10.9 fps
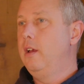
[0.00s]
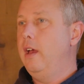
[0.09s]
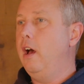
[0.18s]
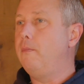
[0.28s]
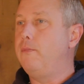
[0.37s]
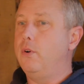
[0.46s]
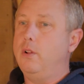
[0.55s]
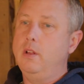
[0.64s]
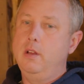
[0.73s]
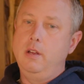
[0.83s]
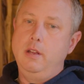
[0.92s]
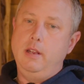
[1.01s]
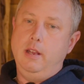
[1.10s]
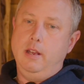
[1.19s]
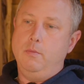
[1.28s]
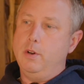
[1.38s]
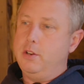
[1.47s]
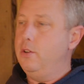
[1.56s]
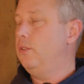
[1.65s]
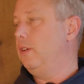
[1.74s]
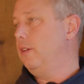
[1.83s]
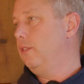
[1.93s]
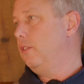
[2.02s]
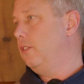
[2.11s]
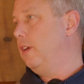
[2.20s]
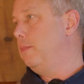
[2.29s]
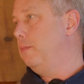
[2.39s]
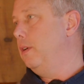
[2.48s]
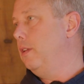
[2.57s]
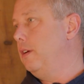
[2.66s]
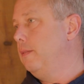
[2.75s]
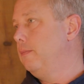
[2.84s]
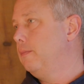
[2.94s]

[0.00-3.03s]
helpful in reducing susceptibility.